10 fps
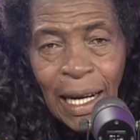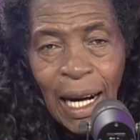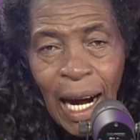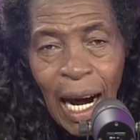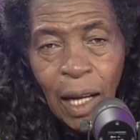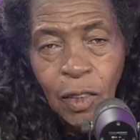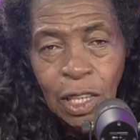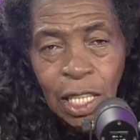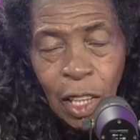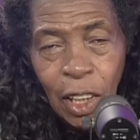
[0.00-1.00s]
our
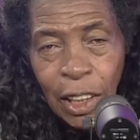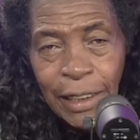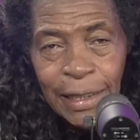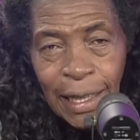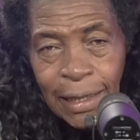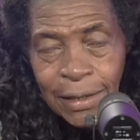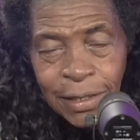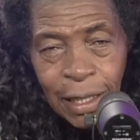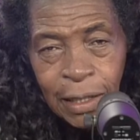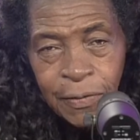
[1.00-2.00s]
Lord and
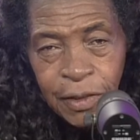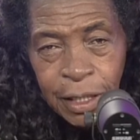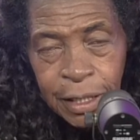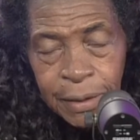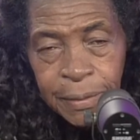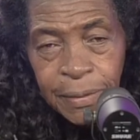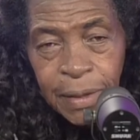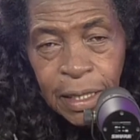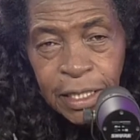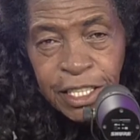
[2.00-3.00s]
Savior
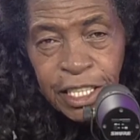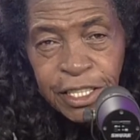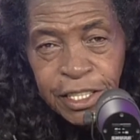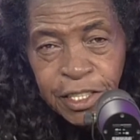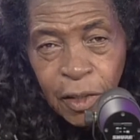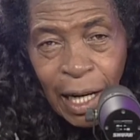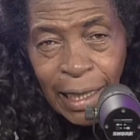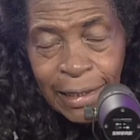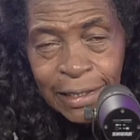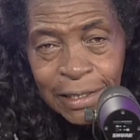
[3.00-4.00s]
Jesus
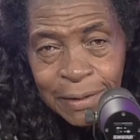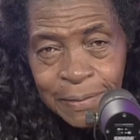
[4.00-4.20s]
Christ.